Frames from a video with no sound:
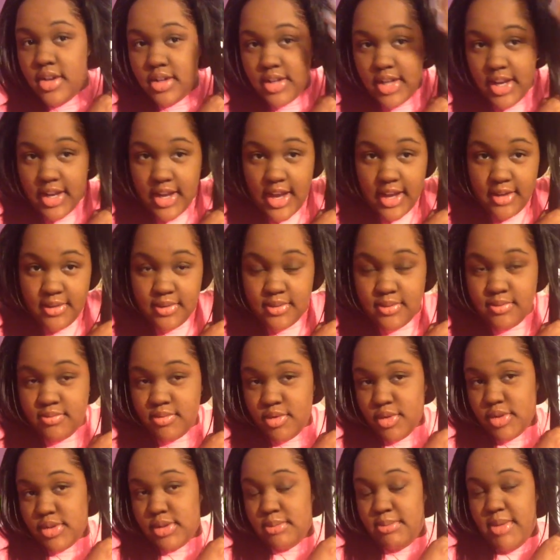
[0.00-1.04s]
Like I,
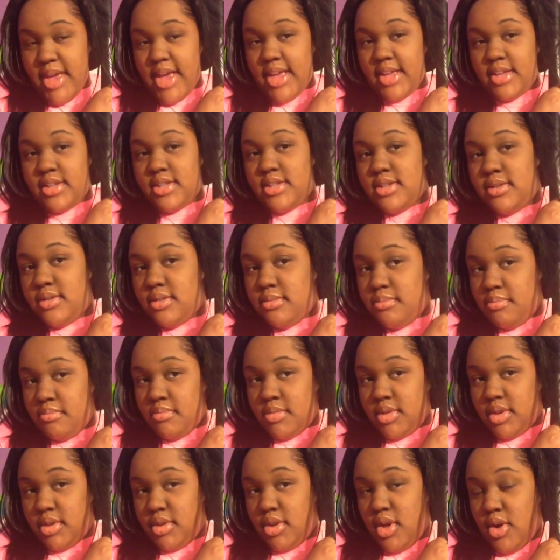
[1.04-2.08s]
towards the back is
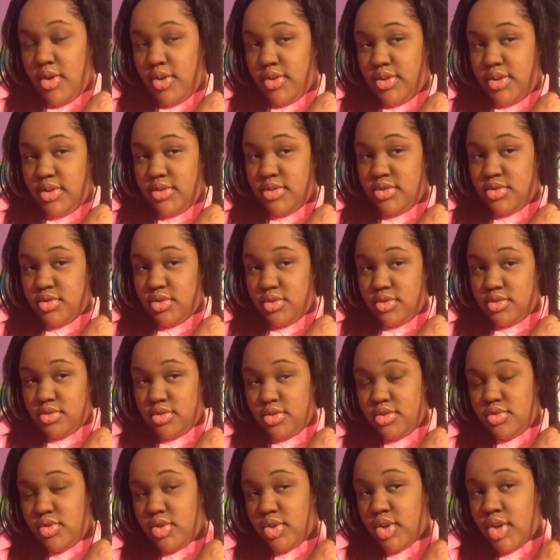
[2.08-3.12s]
longer than shorter,
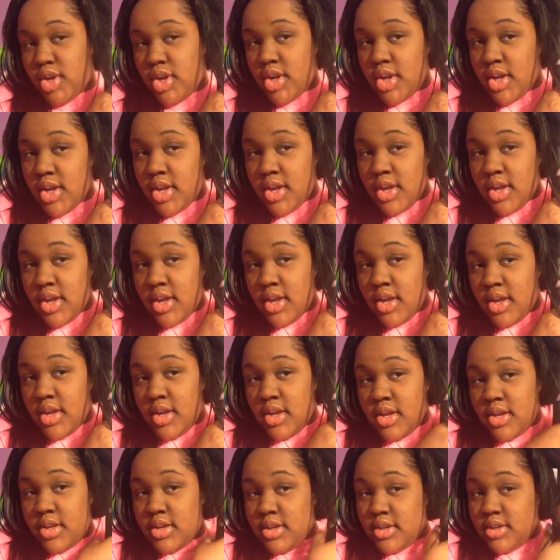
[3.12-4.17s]
shorter, shorter.
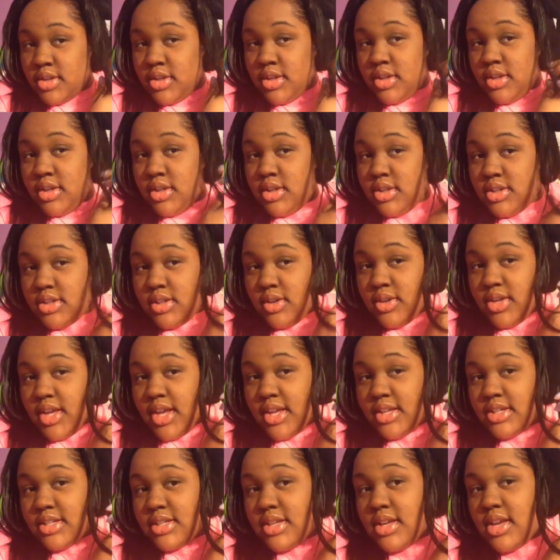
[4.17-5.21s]
So
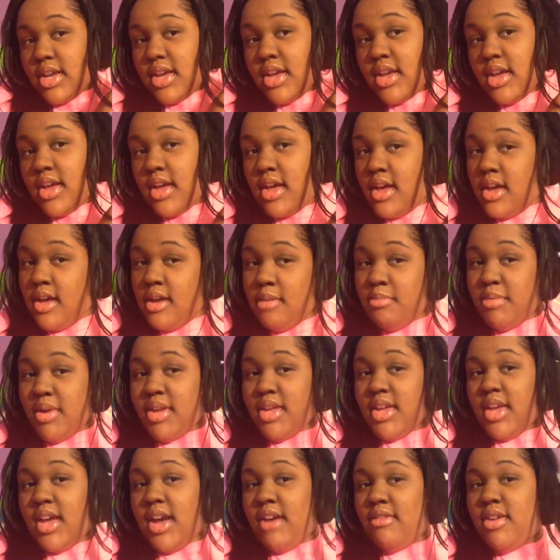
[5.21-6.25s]
yes. But
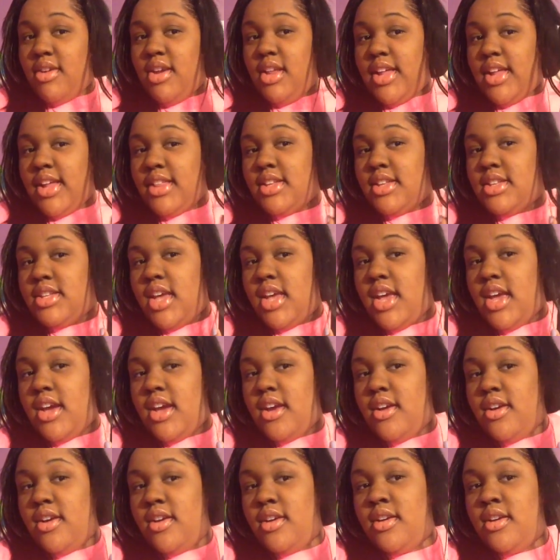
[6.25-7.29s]
yeah, I really like this
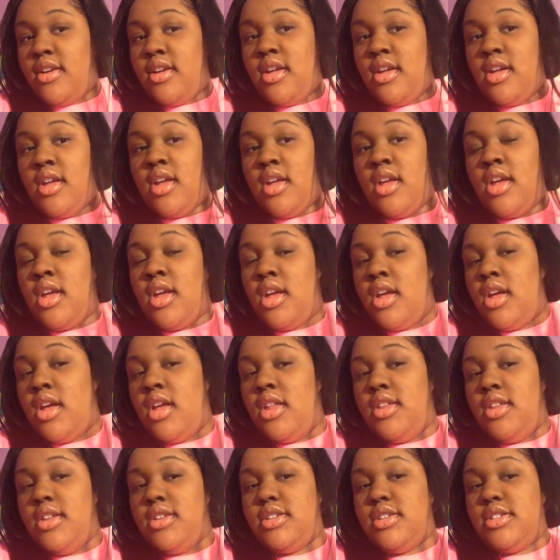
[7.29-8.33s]
hair.
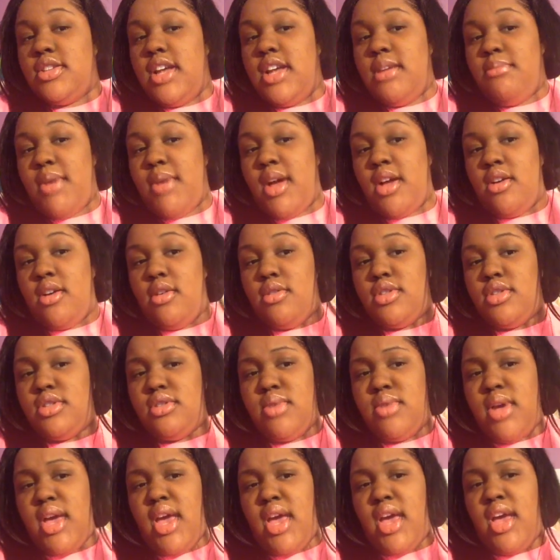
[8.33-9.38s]
This is like my
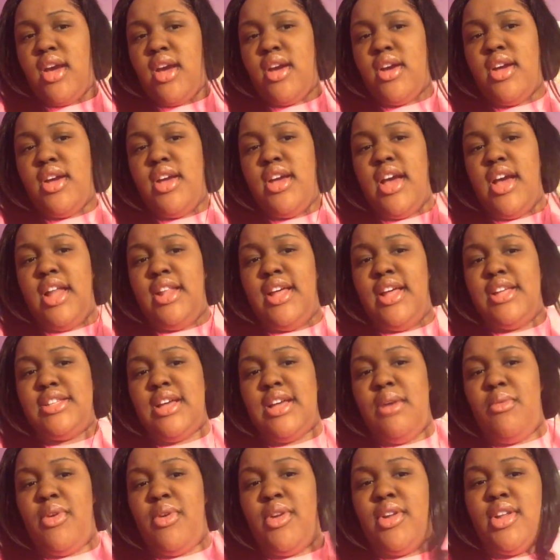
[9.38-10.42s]
go-to hair unless
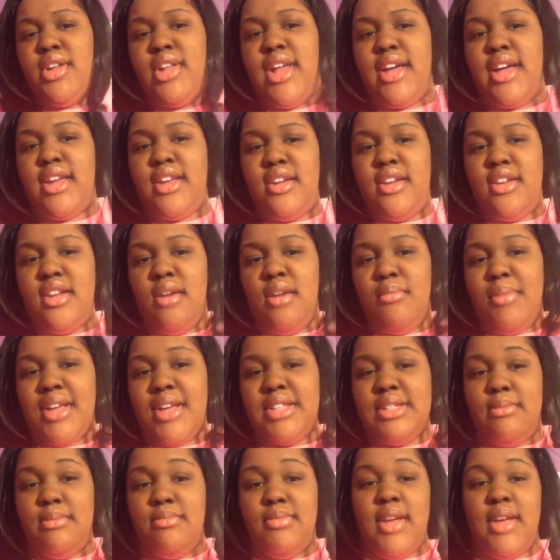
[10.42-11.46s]
I want to like, you know, buy
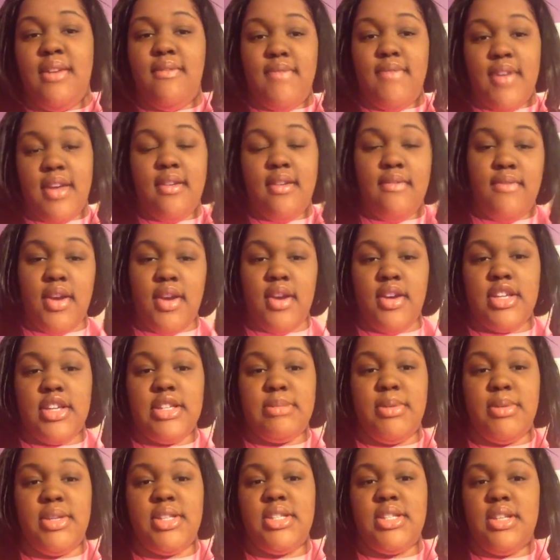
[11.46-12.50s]
something like very, very
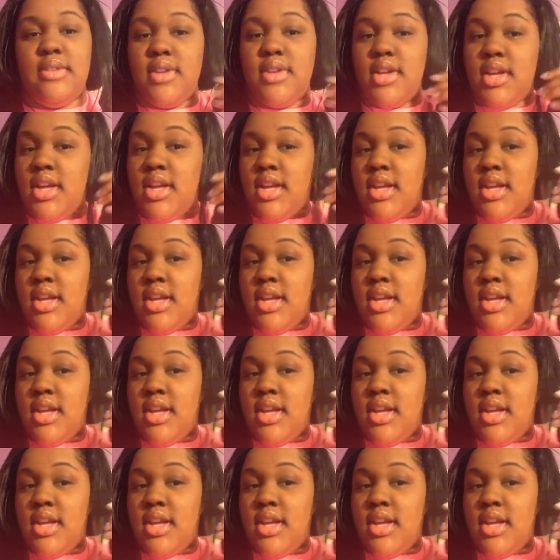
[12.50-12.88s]
expensive.